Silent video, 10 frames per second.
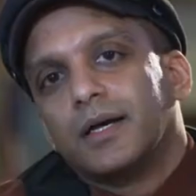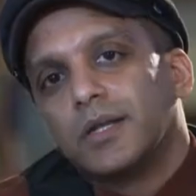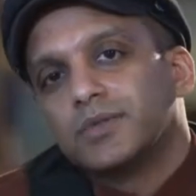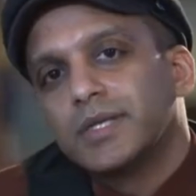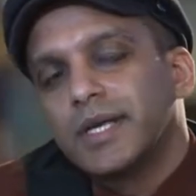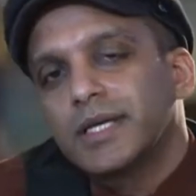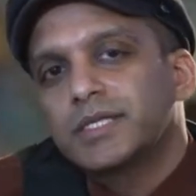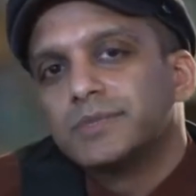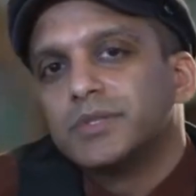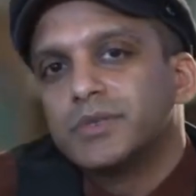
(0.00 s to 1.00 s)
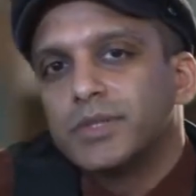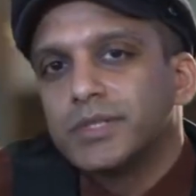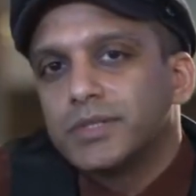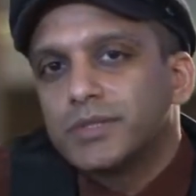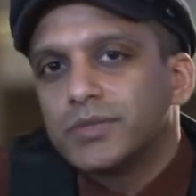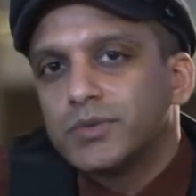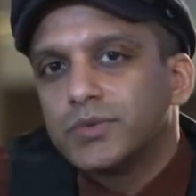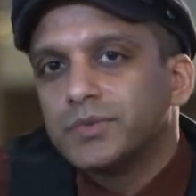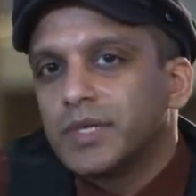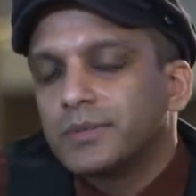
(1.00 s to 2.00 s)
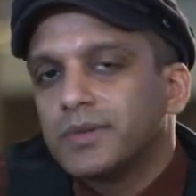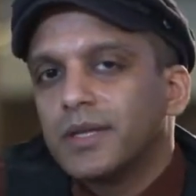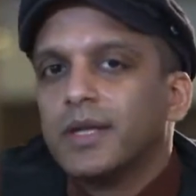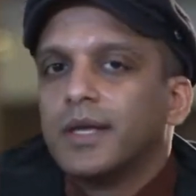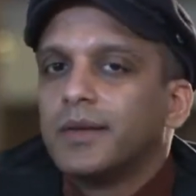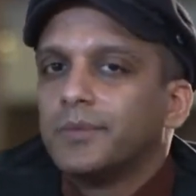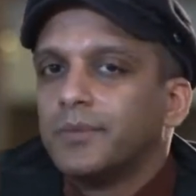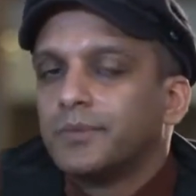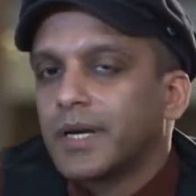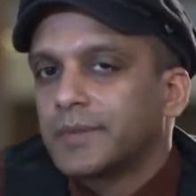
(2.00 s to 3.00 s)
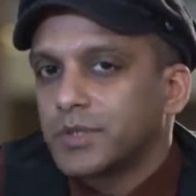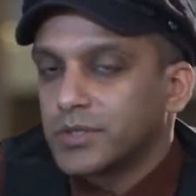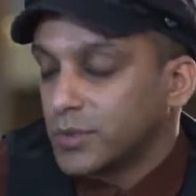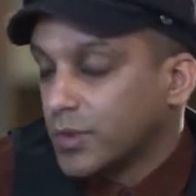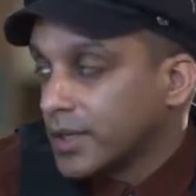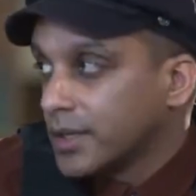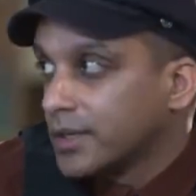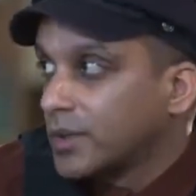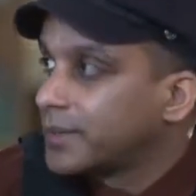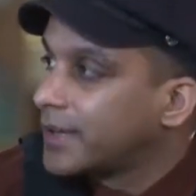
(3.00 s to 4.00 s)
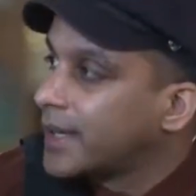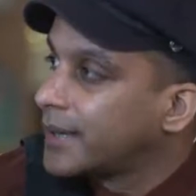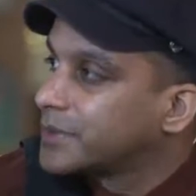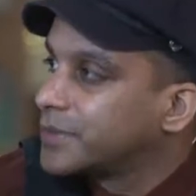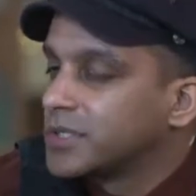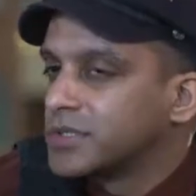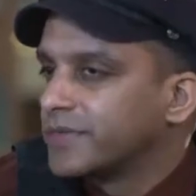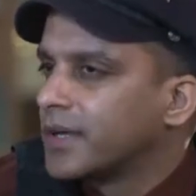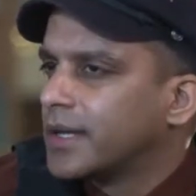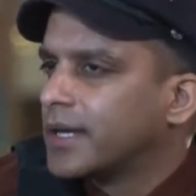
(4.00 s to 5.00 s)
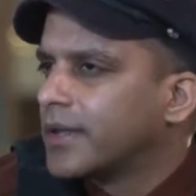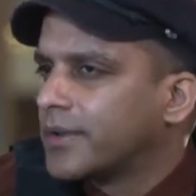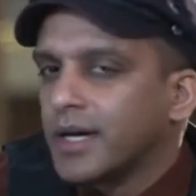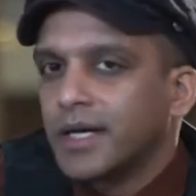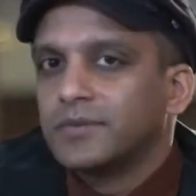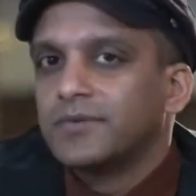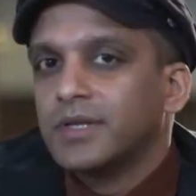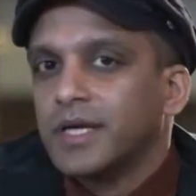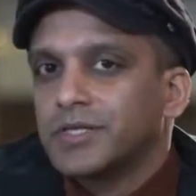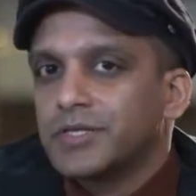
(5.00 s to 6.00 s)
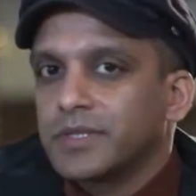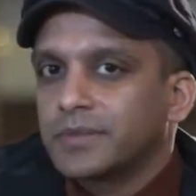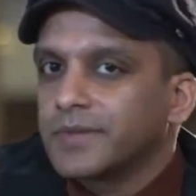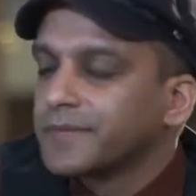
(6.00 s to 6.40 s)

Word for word: a close connection between two people, perhaps because of work or perhaps because of an another kind of relationship.